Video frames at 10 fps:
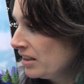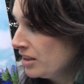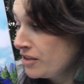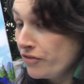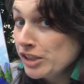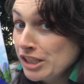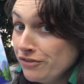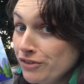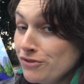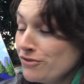The
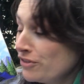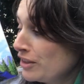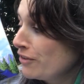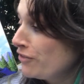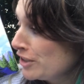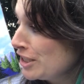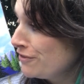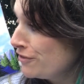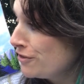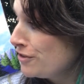
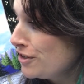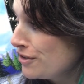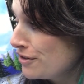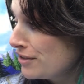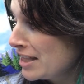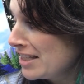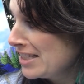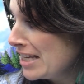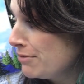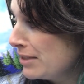Fossifoo knew that the
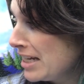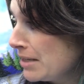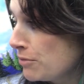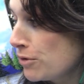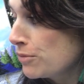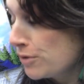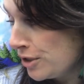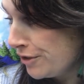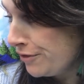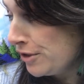seed would need more
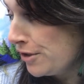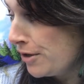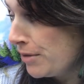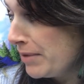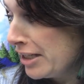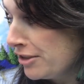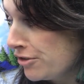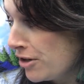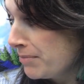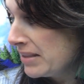water if it was to grow big and
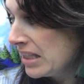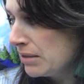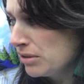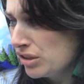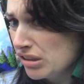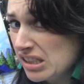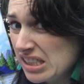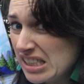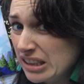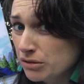strong, but there was not a
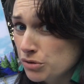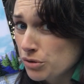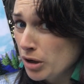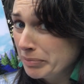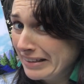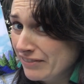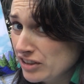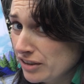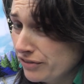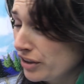single drop left
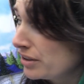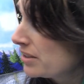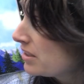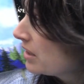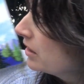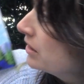in the forest.